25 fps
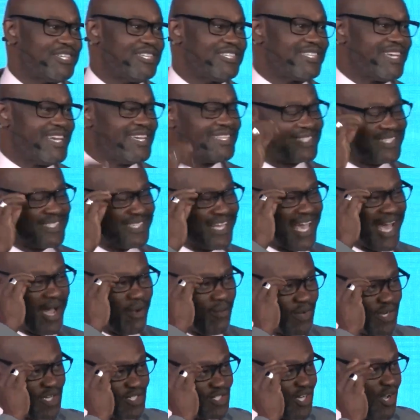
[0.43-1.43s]
And today I
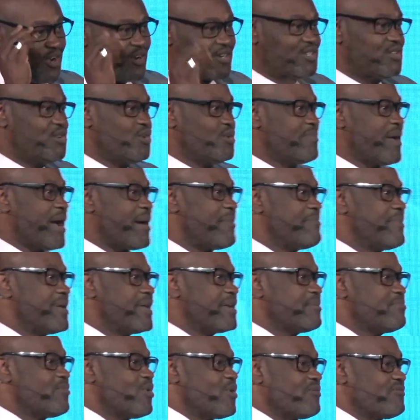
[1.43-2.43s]
want to talk to you about
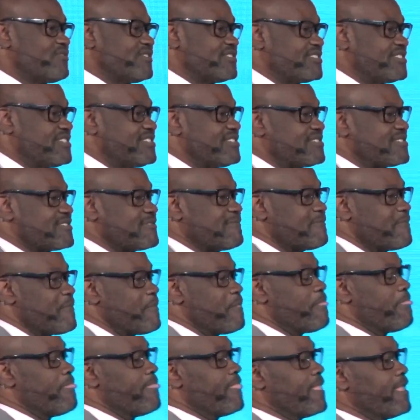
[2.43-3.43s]
metamorphosis.
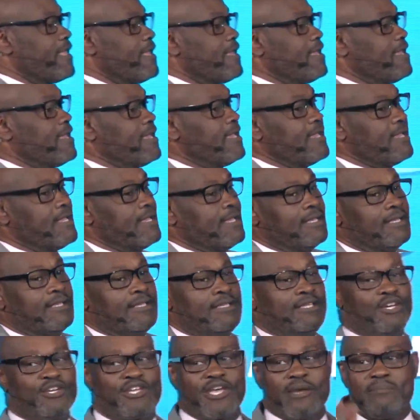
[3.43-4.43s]

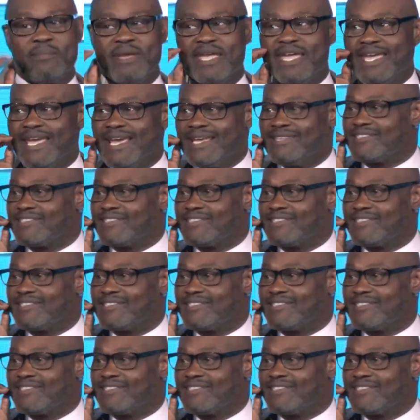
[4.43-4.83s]
Look at me and